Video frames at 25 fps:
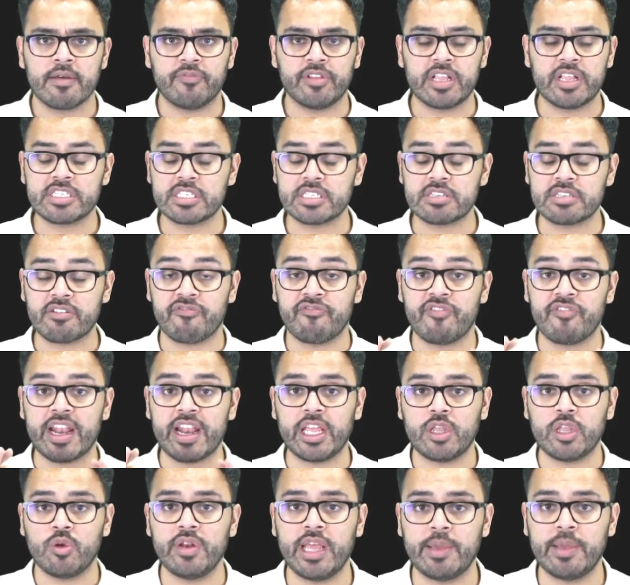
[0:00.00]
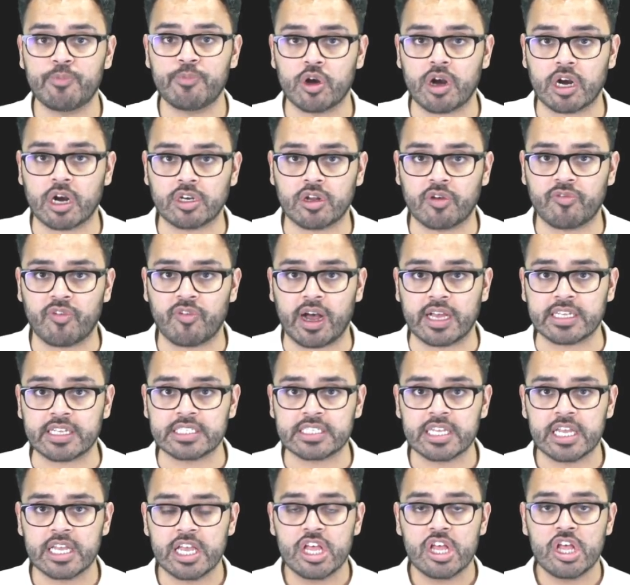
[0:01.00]
This is a very unique product of
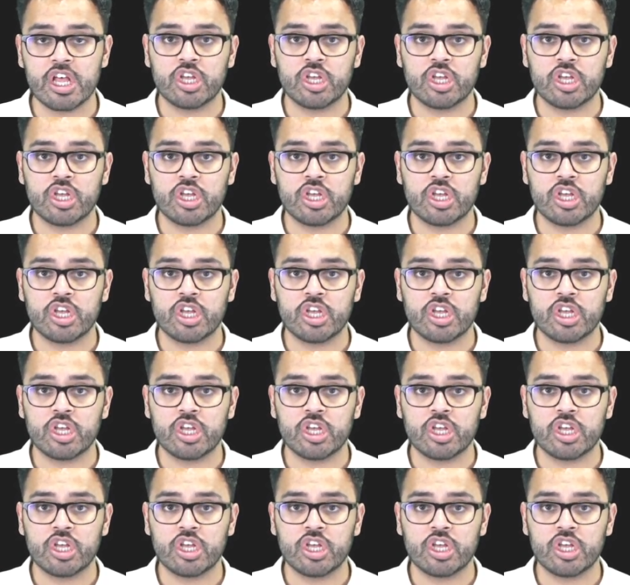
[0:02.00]
ours.